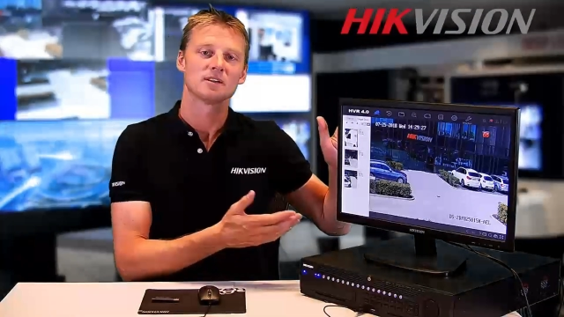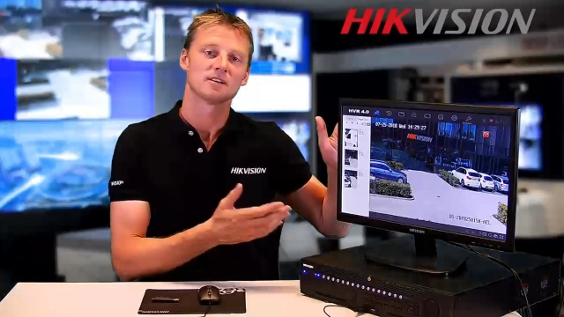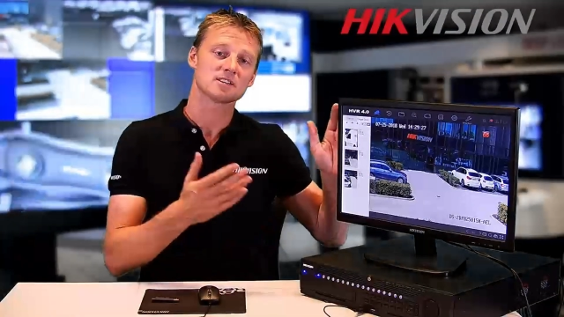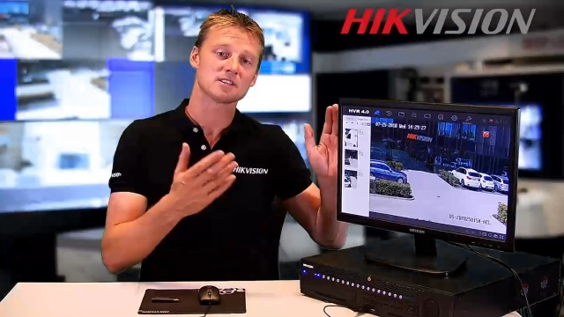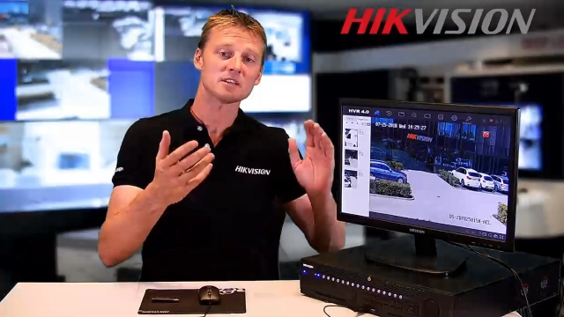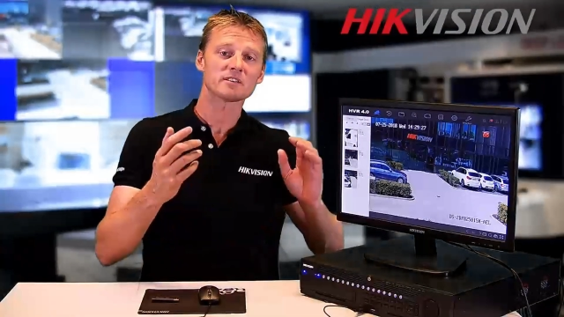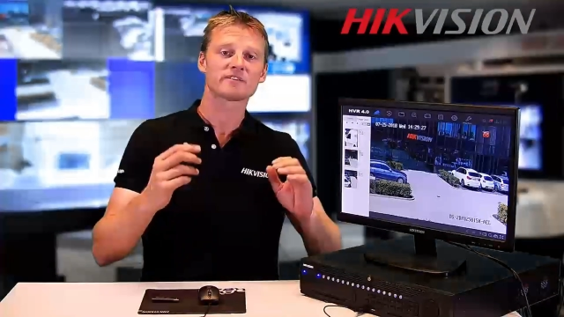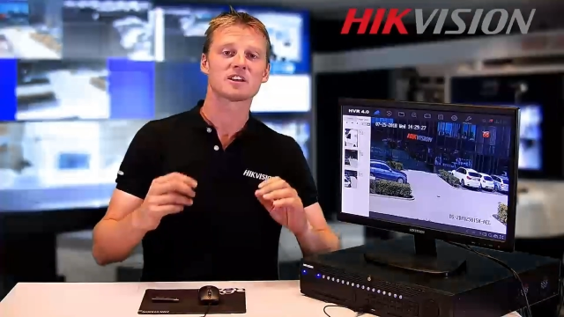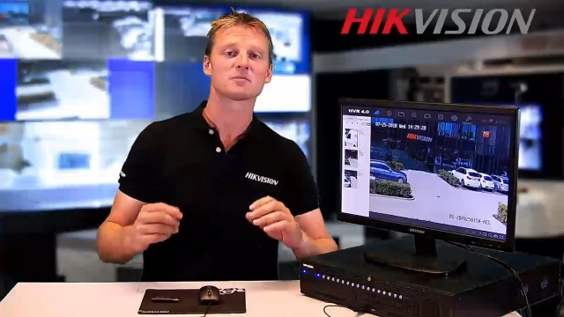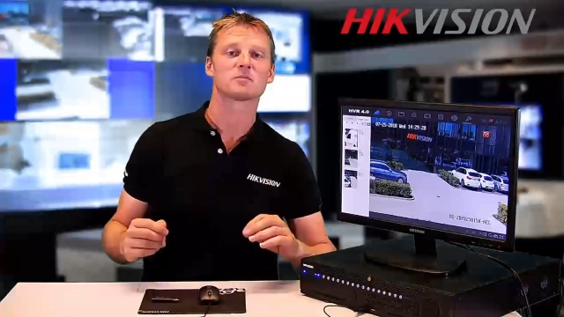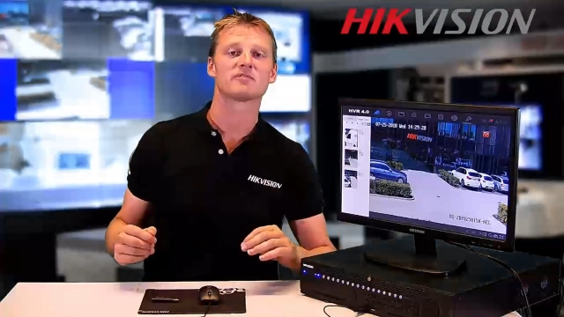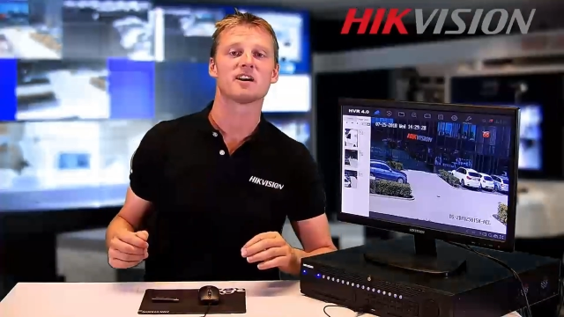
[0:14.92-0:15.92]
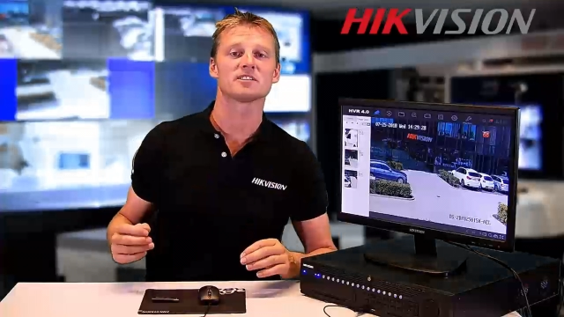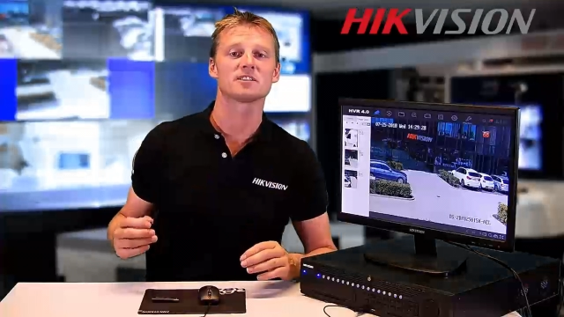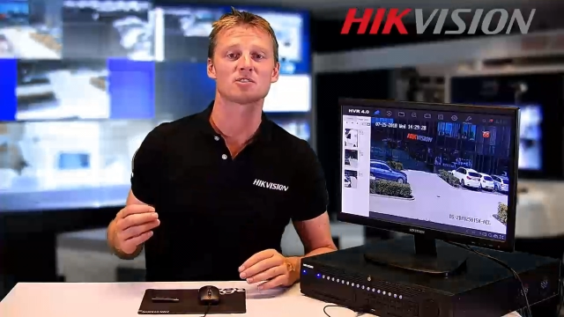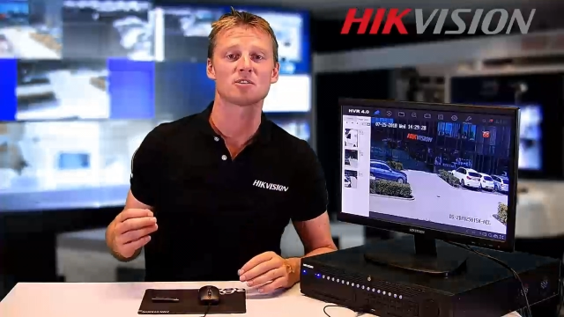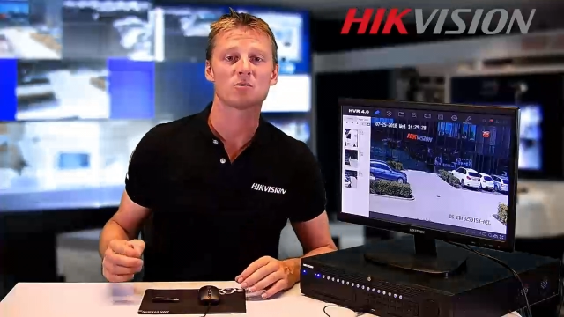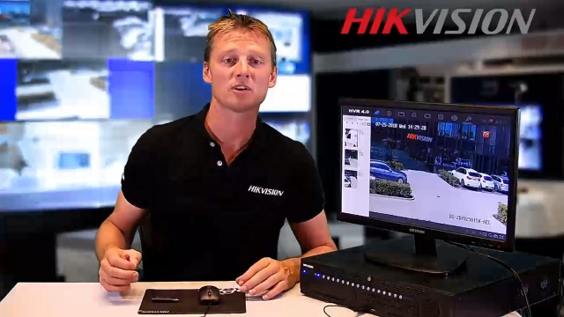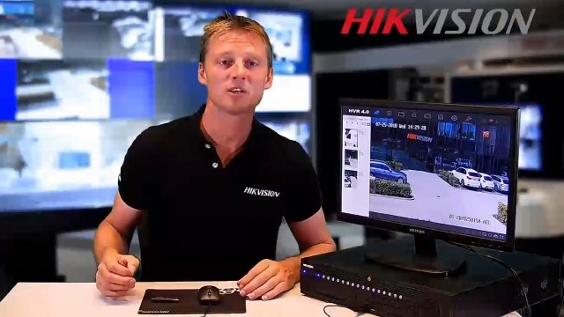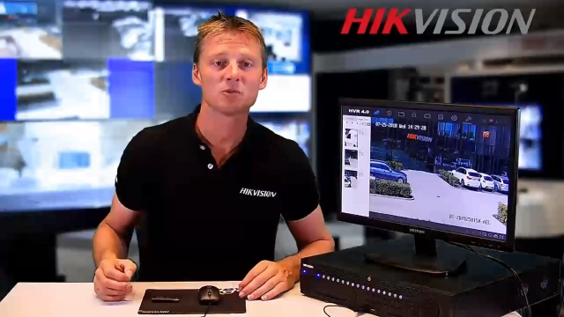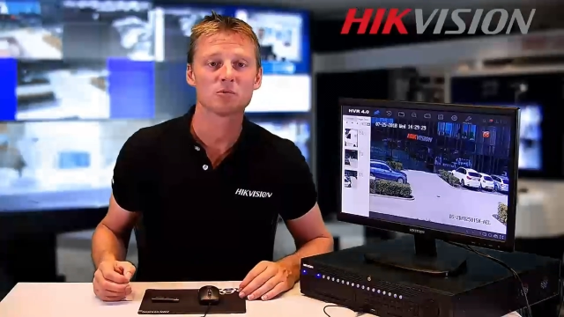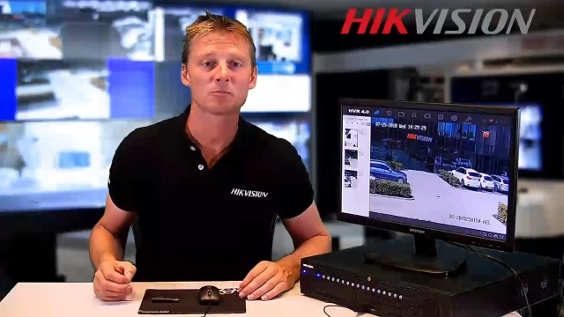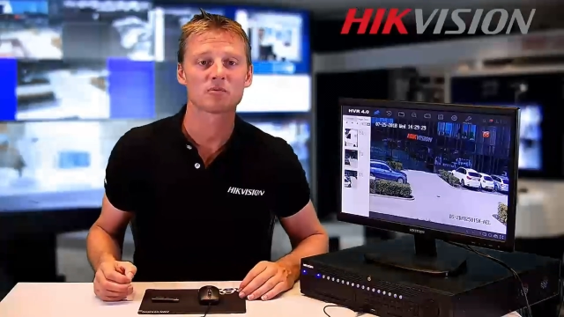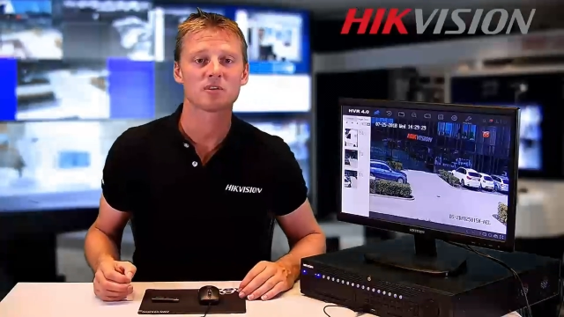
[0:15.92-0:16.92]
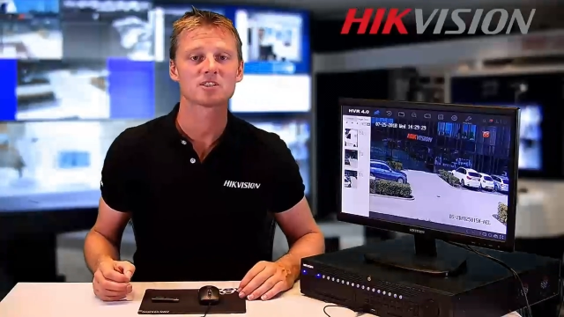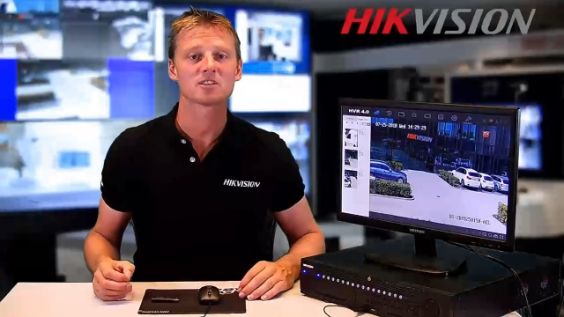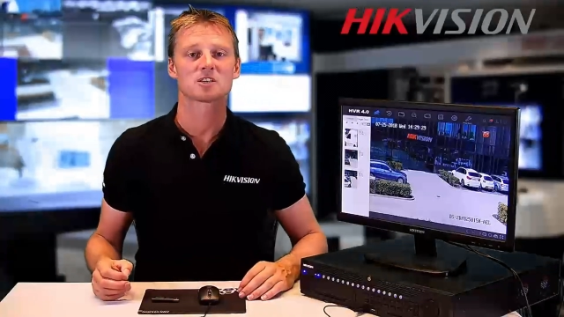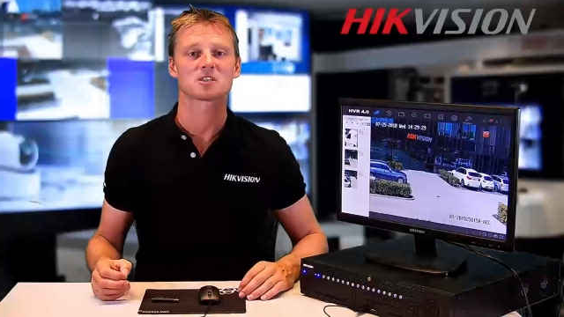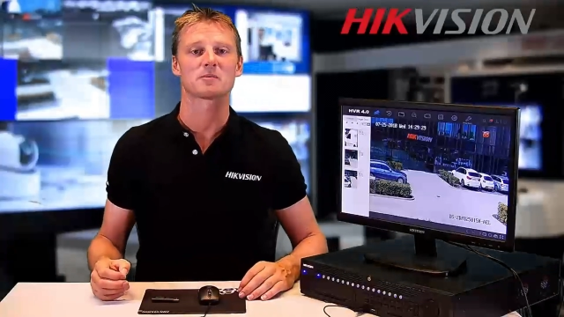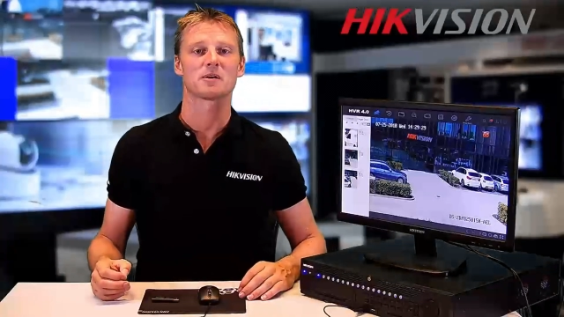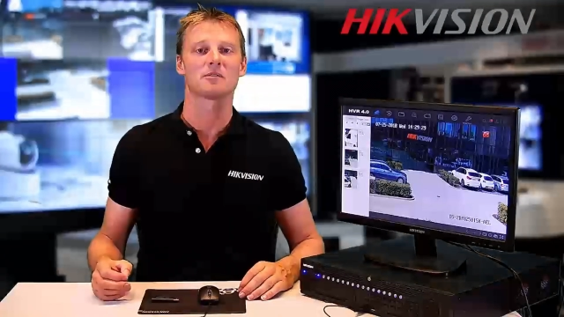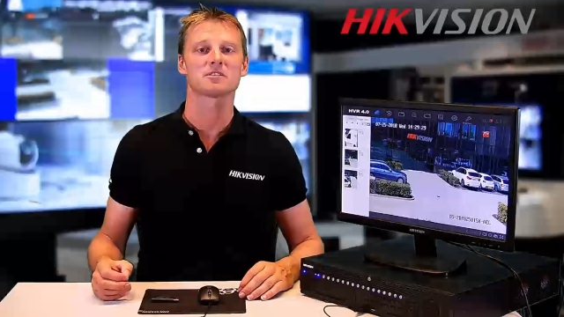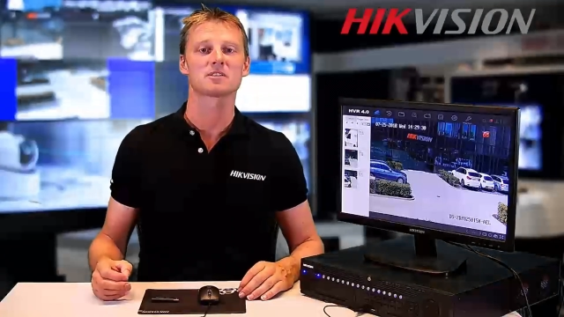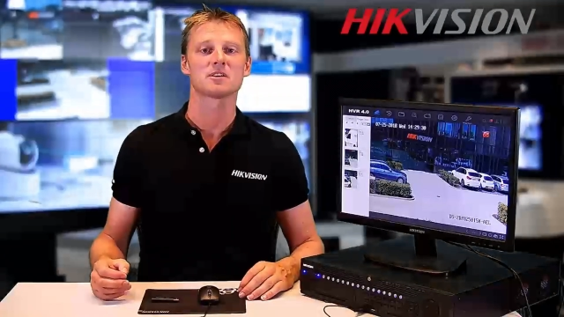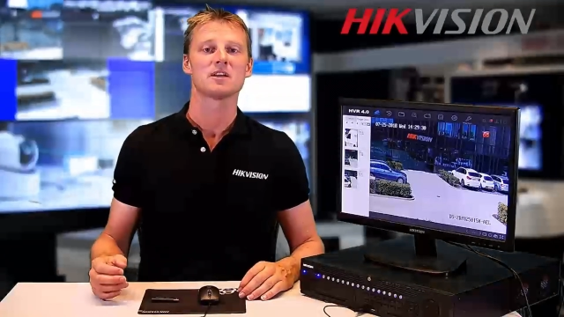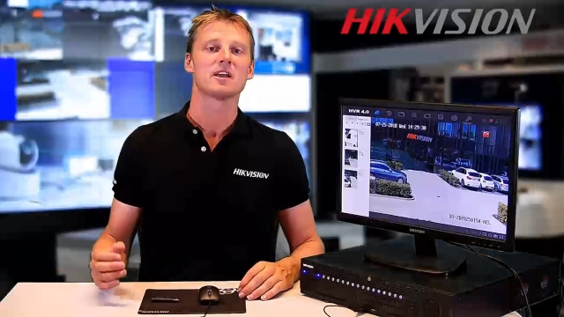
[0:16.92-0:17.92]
This interface provides a totally new operation experience